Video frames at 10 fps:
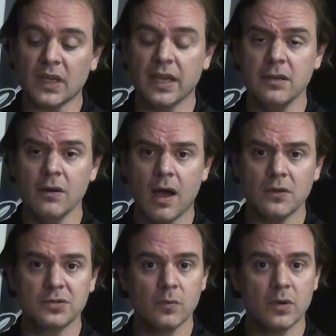And you
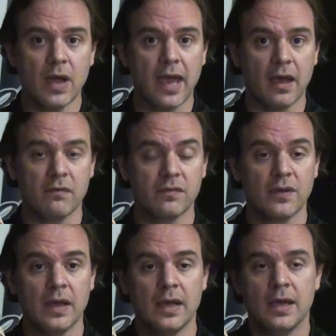also will
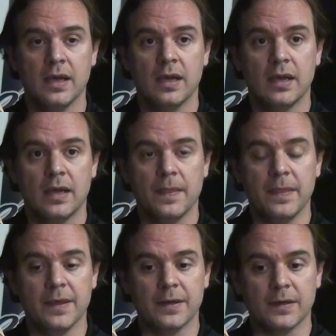have
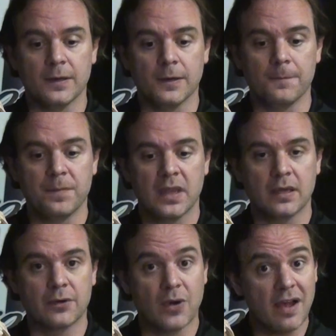the
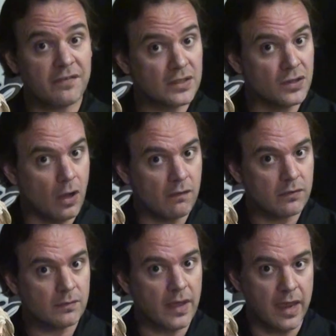graphic
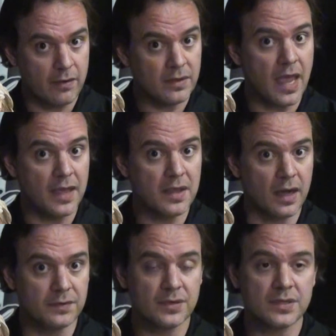novel ARHIAN
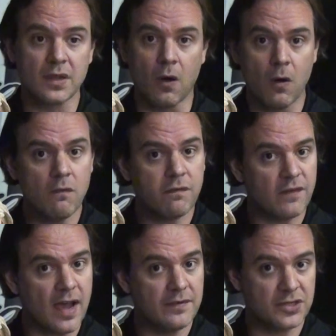Headhuntress, all 5